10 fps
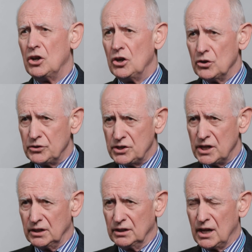
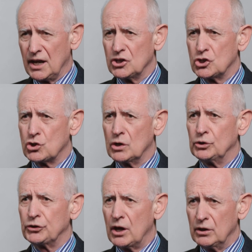Lundin
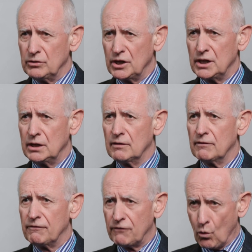drilled only
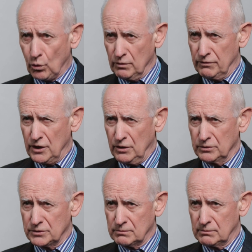4 of
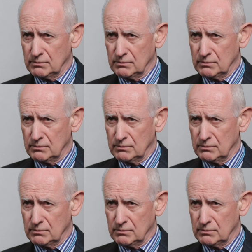those.